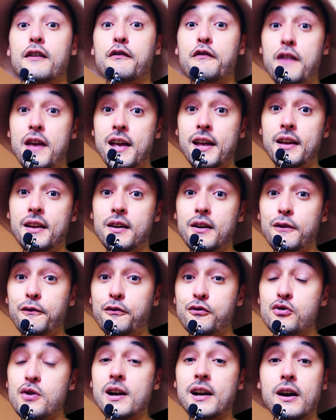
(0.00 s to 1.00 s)
vague enough to
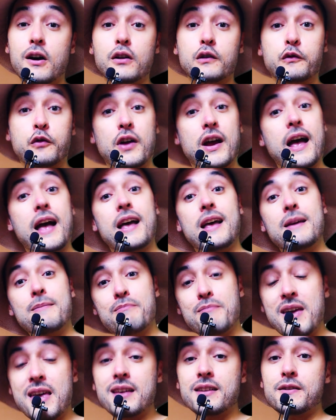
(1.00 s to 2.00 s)
account for an
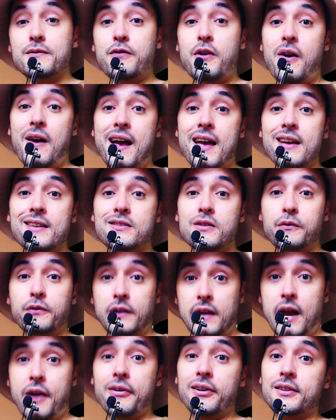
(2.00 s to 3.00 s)
immense variety of
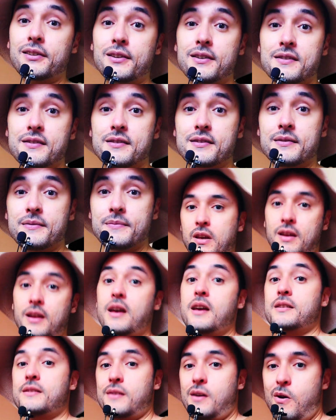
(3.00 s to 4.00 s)
characters. And
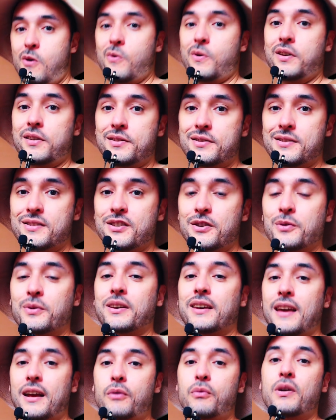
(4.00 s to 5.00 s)
as always, you
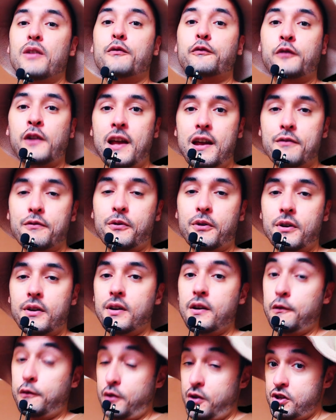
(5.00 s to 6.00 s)
can reflavor
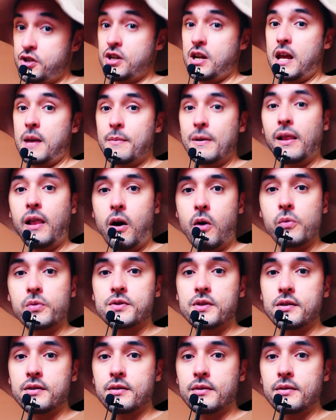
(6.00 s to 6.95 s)
if your GM allows it.